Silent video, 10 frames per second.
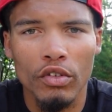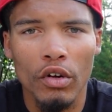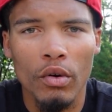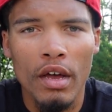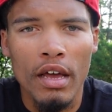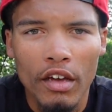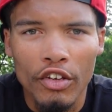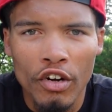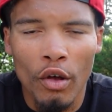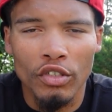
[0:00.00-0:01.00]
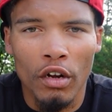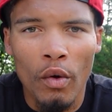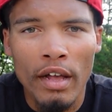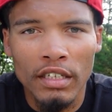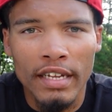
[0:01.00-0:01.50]
So, you know, so
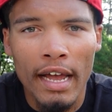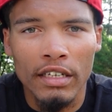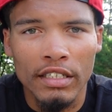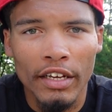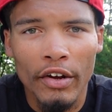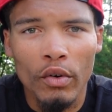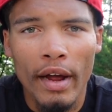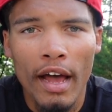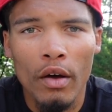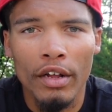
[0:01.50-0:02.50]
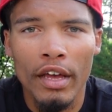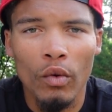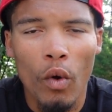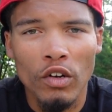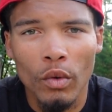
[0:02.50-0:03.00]
don't hesitate to stick around
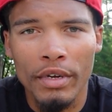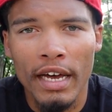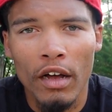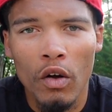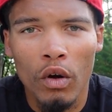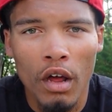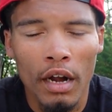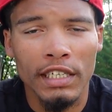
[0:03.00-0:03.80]
and watch what we got going on,